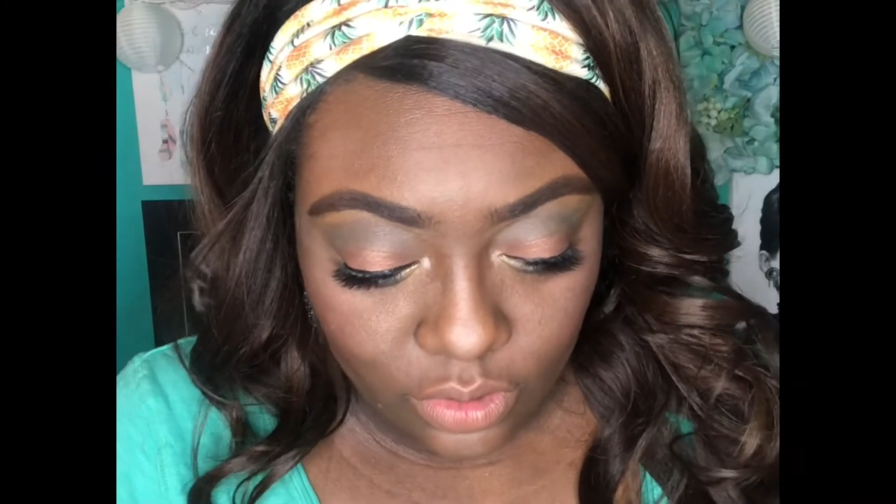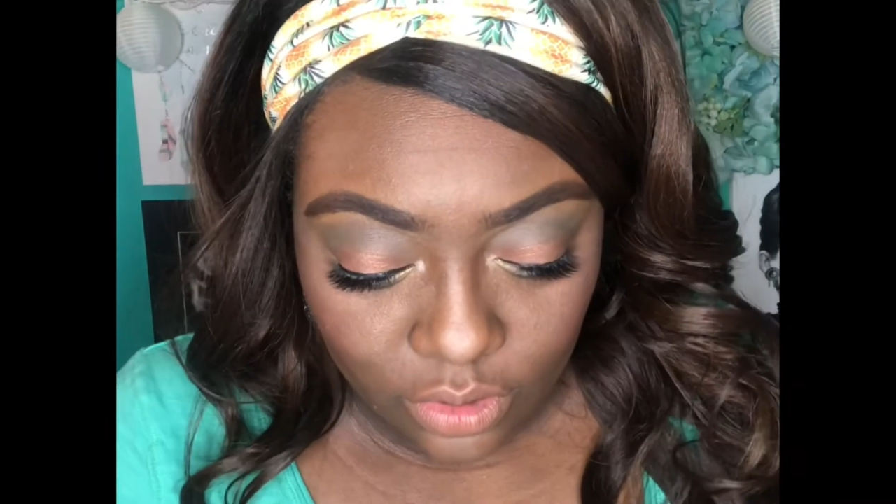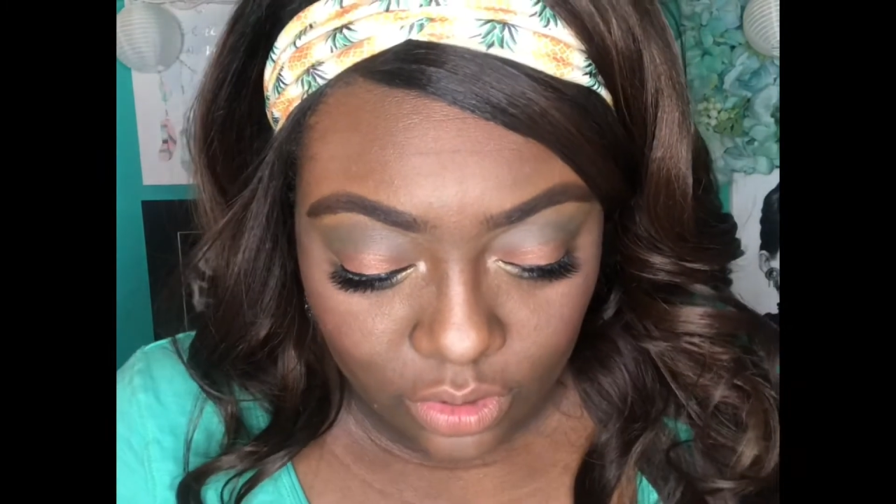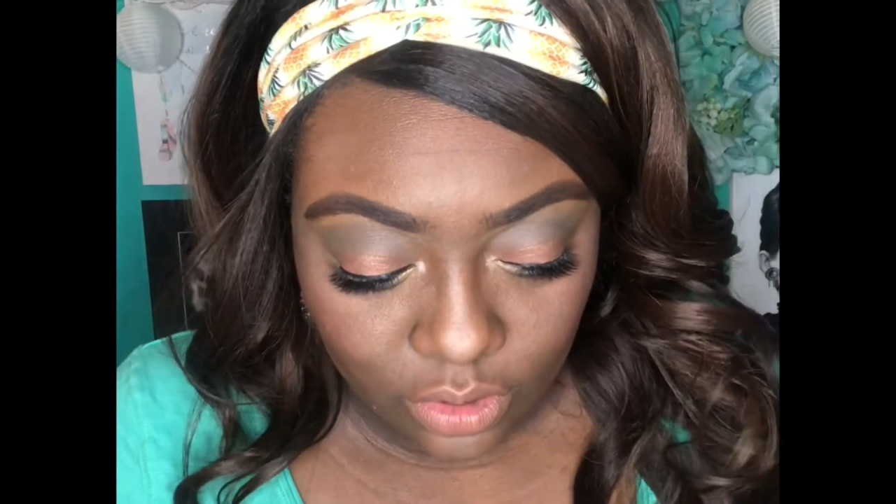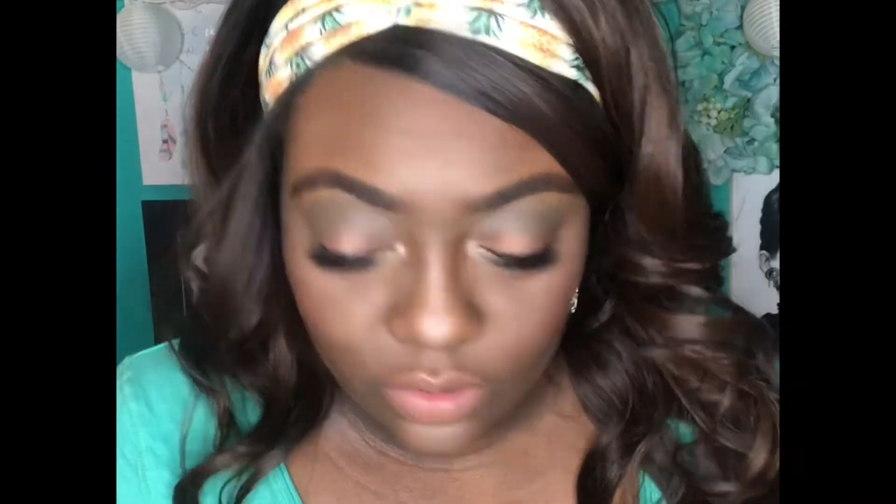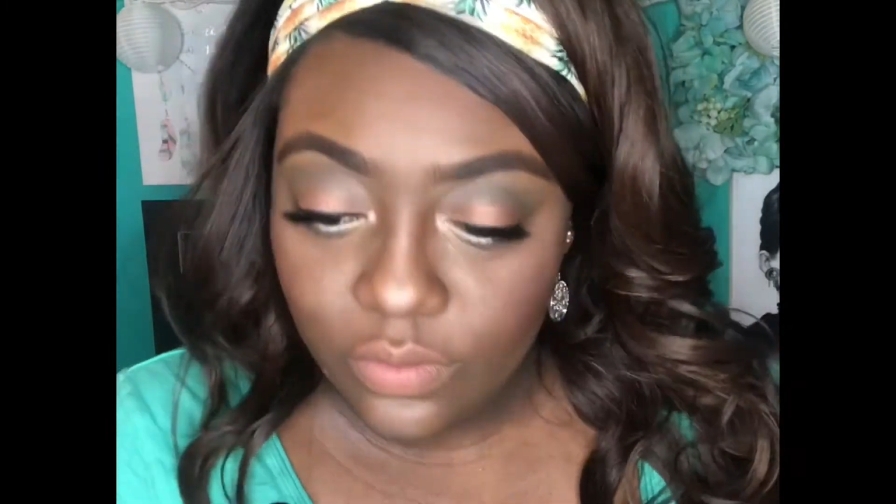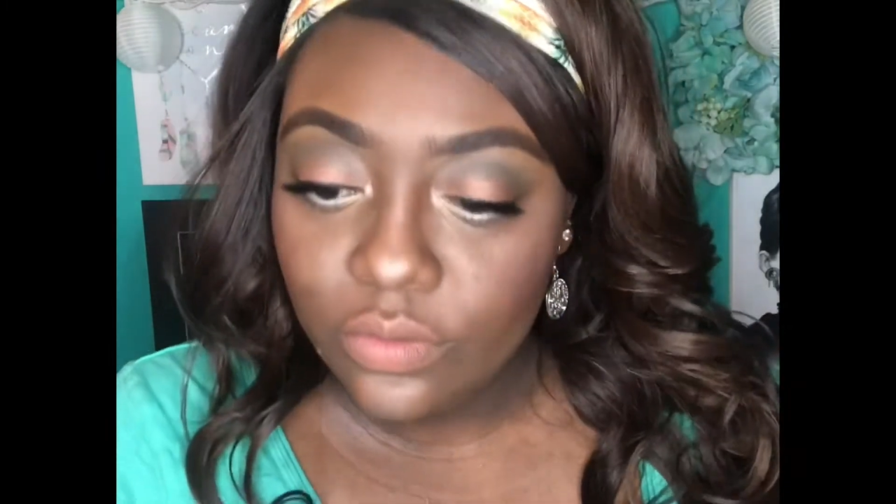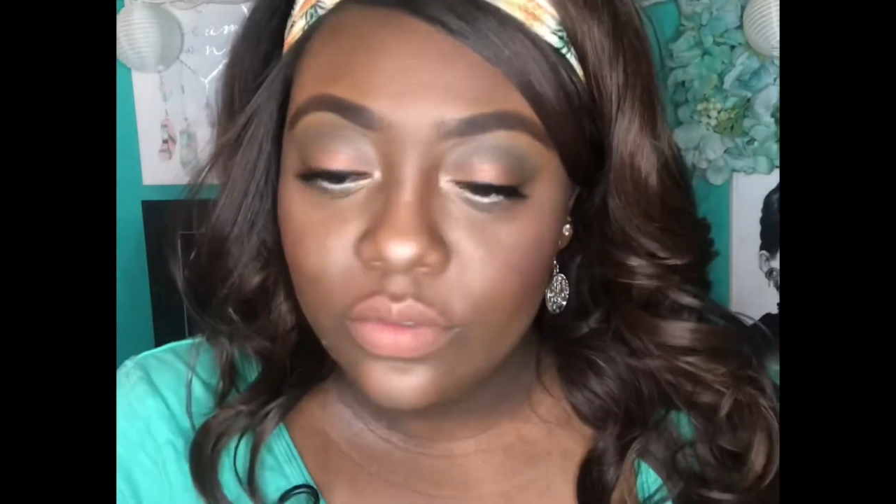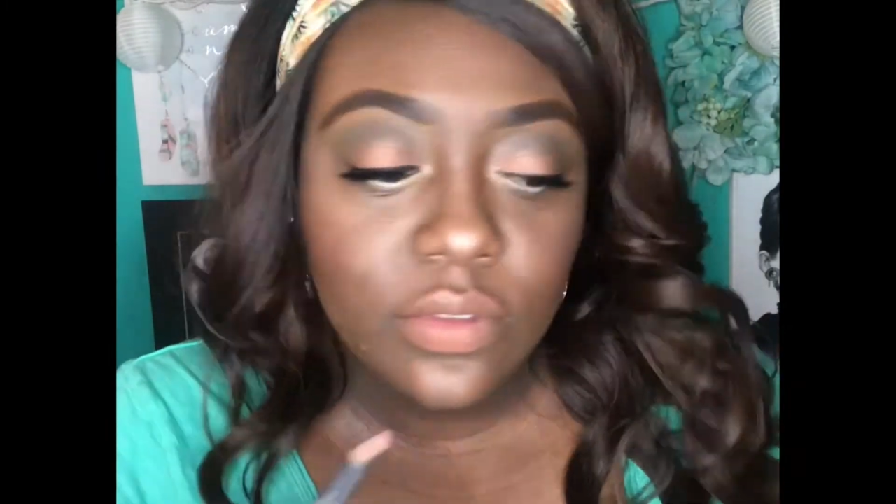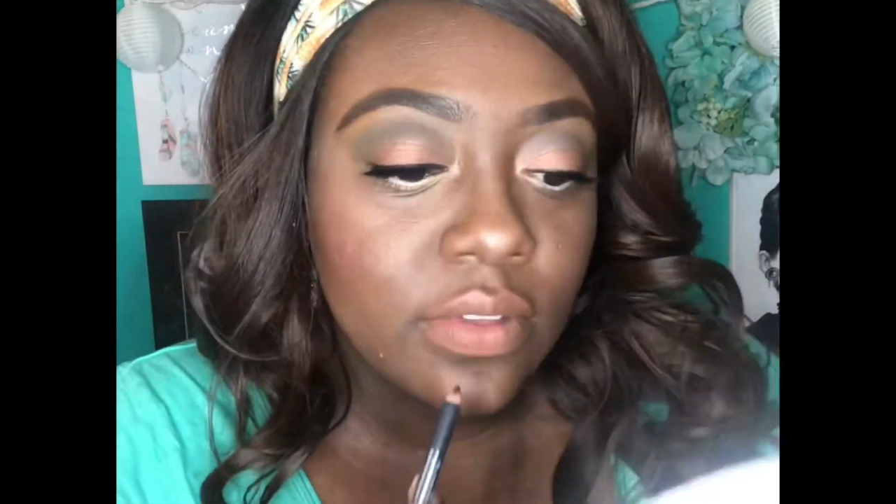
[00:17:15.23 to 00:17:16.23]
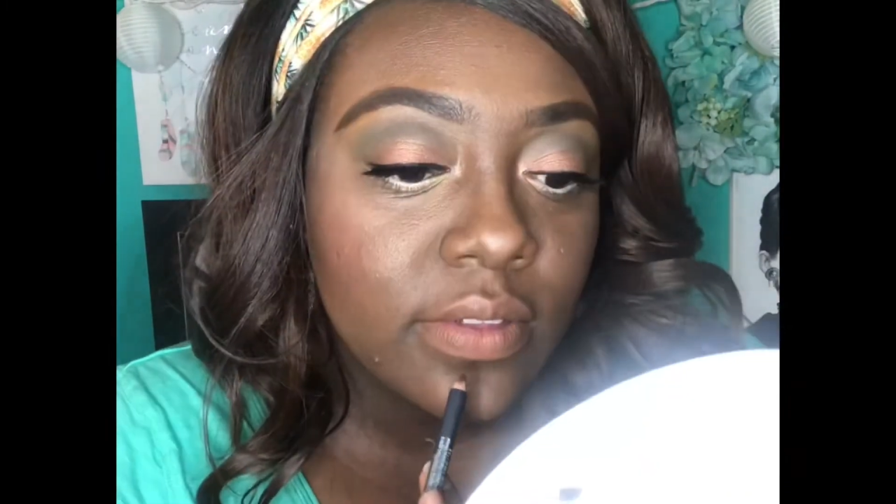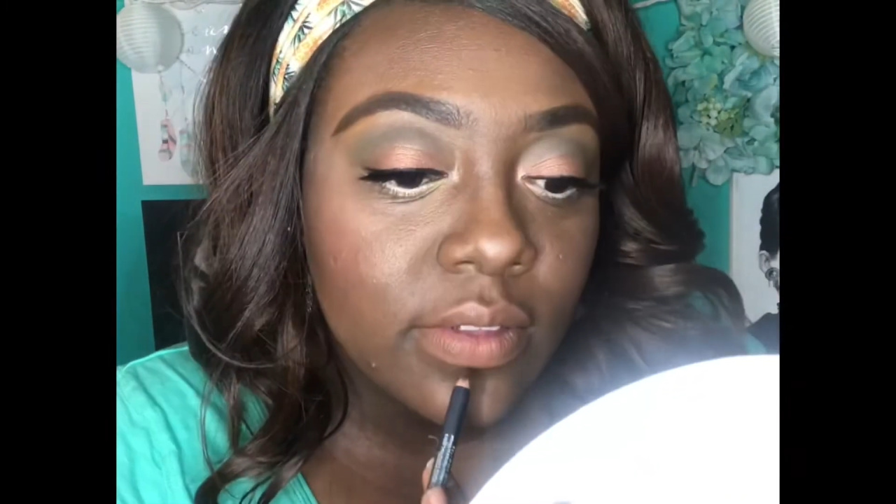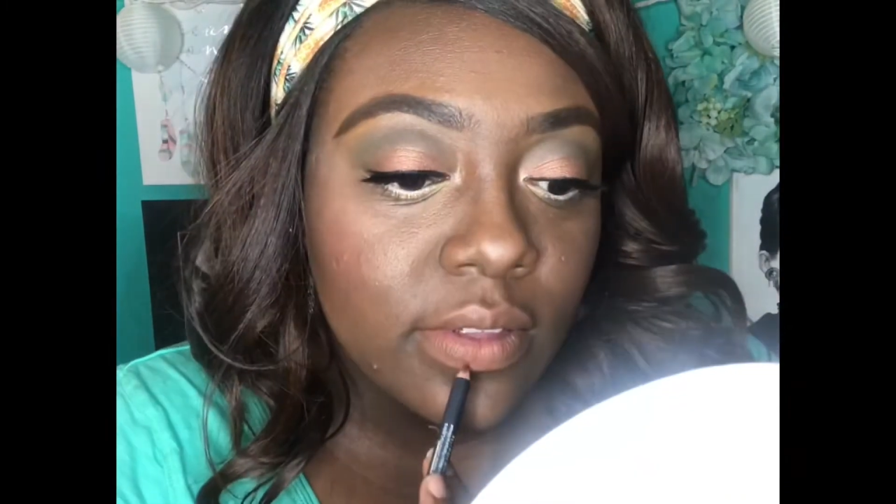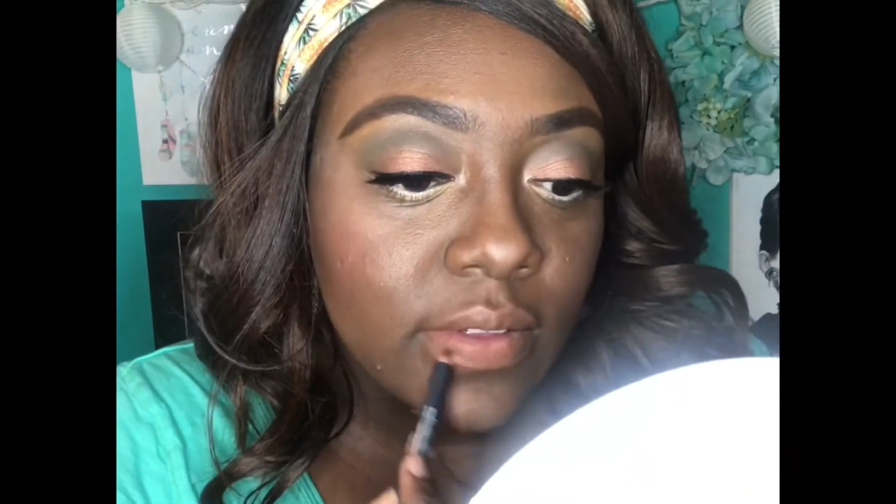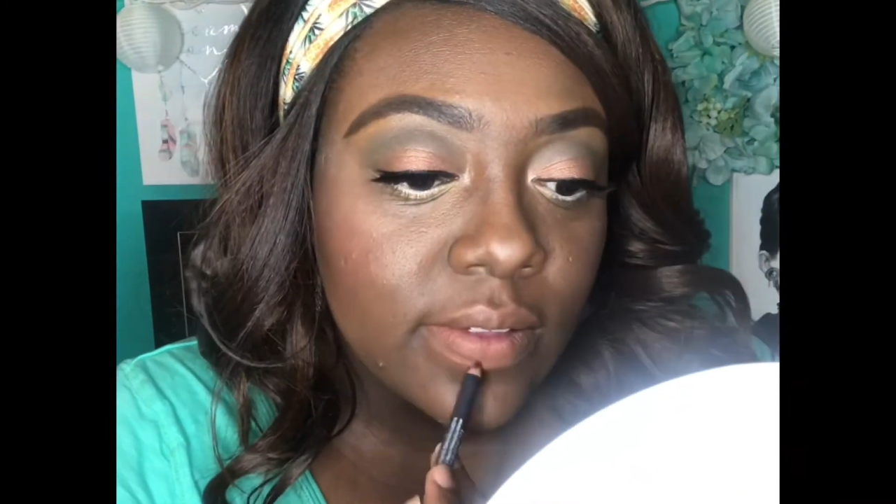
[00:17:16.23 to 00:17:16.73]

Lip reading: I'm taking